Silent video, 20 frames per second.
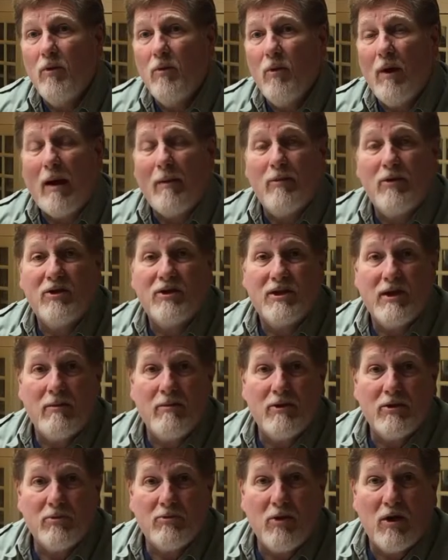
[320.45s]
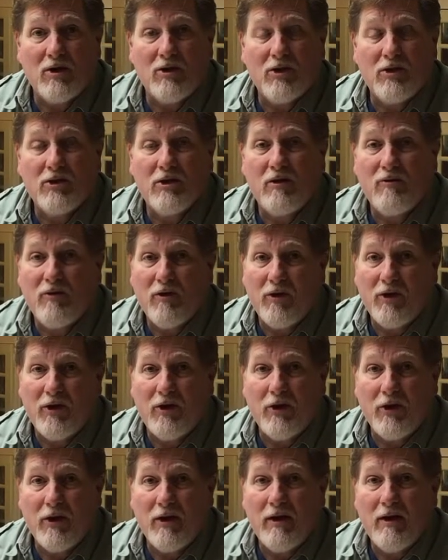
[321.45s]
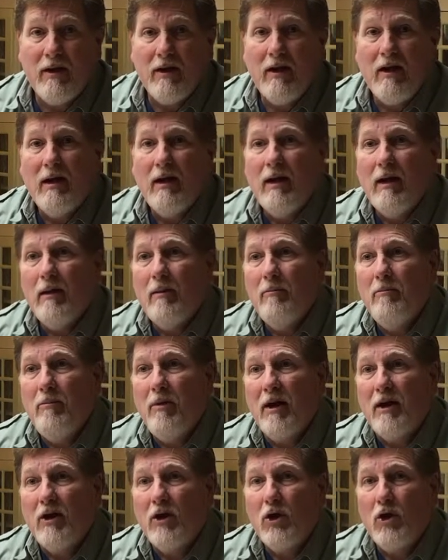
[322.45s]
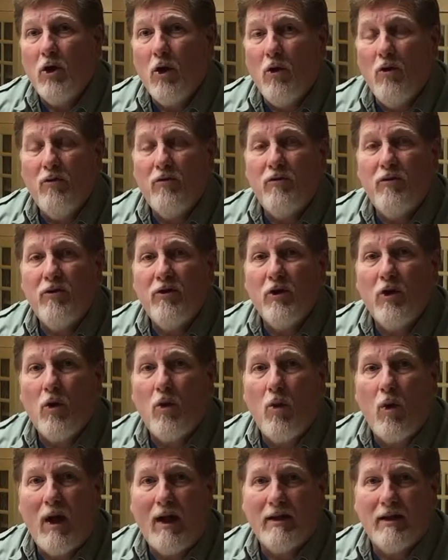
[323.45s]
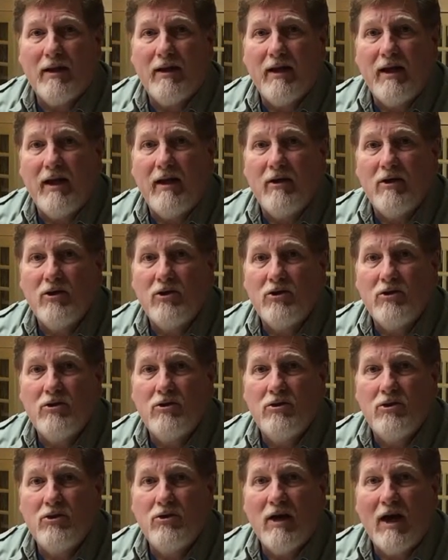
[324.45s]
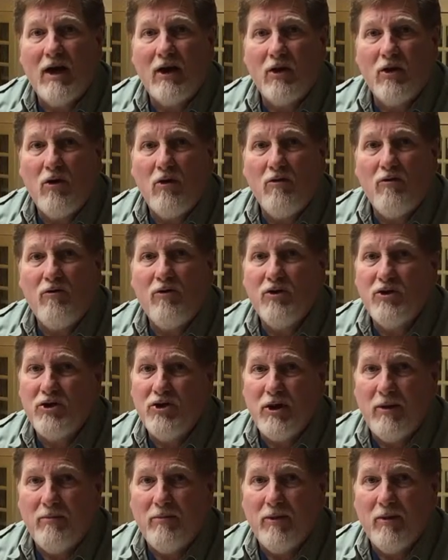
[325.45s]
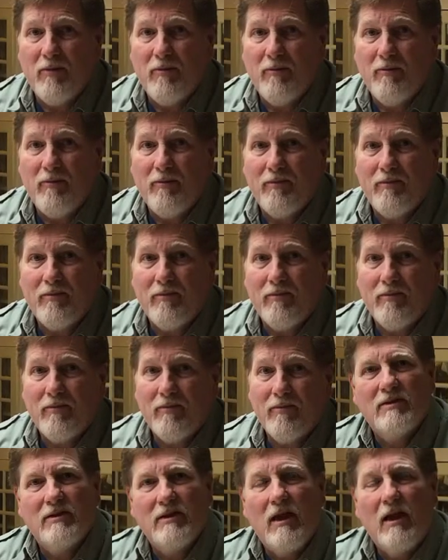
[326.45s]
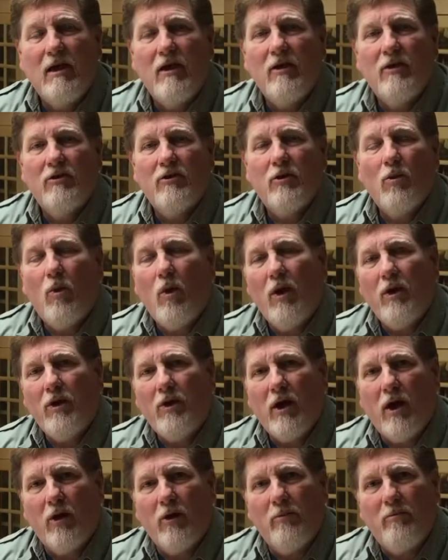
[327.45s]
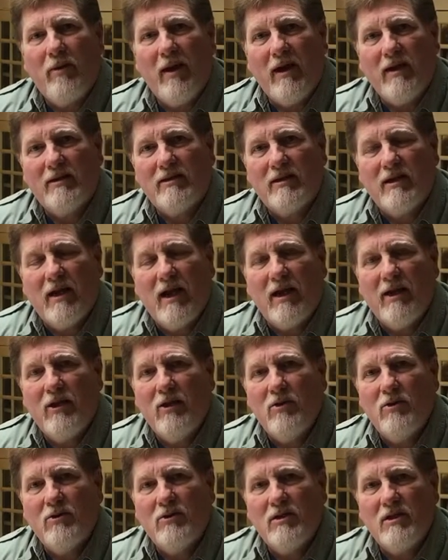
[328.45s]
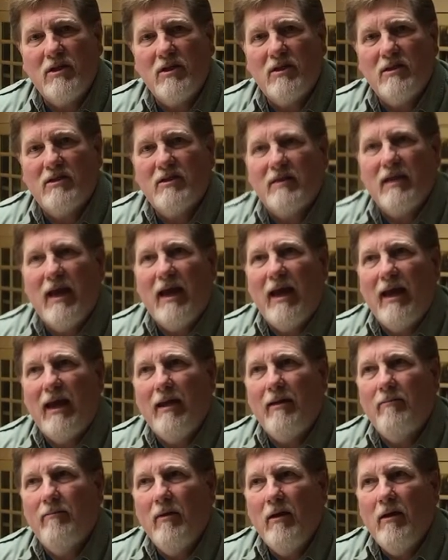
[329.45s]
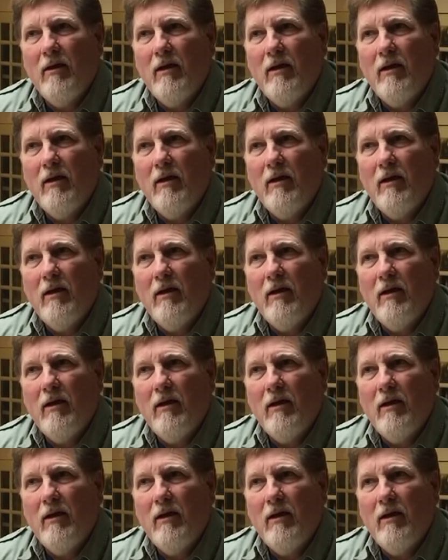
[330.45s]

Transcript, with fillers: Robert Simmons brushes are very good, but go for the quality do not go for cheap. The watercolor paints that I use is a,